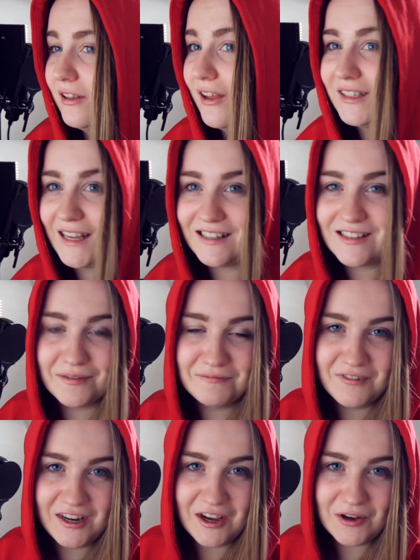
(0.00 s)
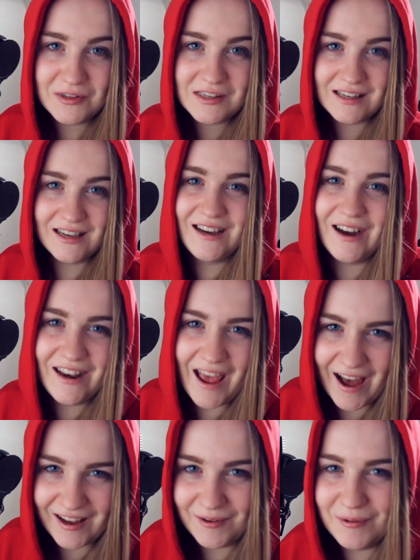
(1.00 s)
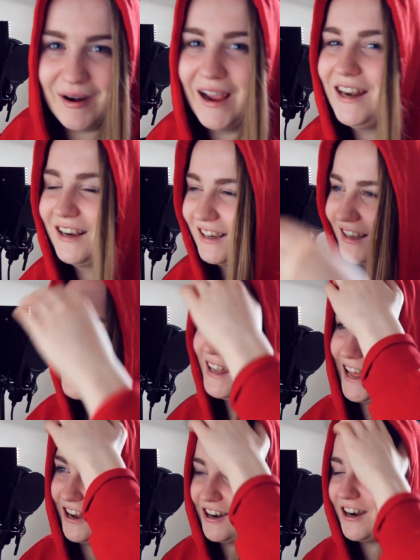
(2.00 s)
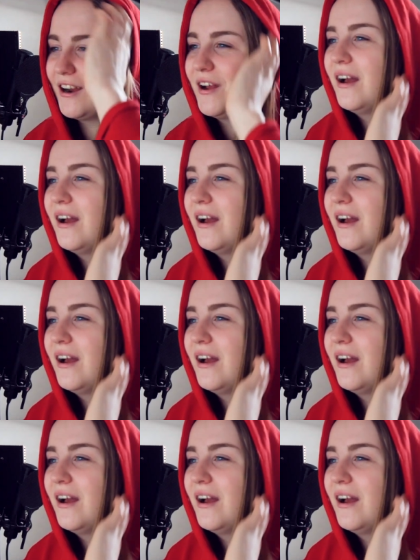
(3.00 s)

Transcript: looked at some videos on how to write a good letter.